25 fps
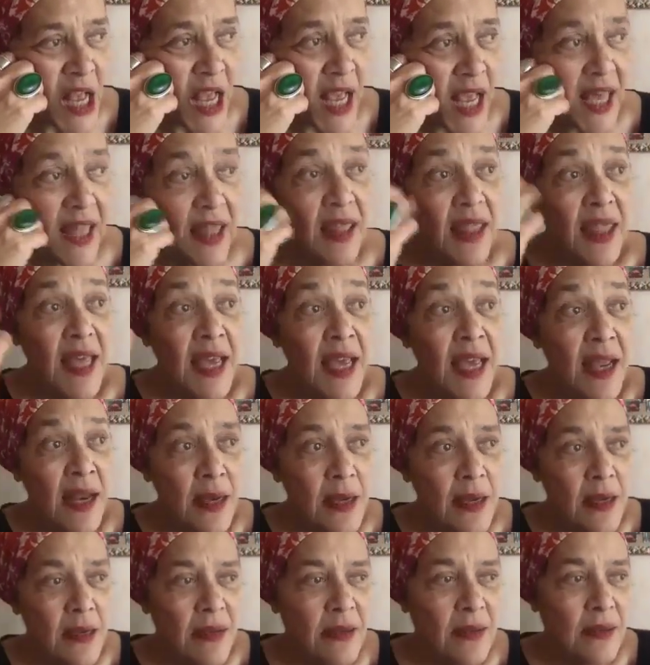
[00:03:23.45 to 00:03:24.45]
And then,
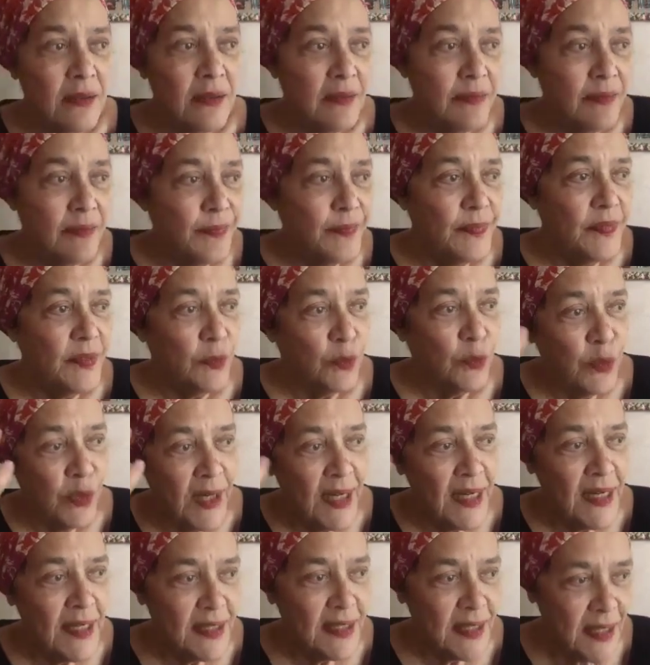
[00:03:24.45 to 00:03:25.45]
well,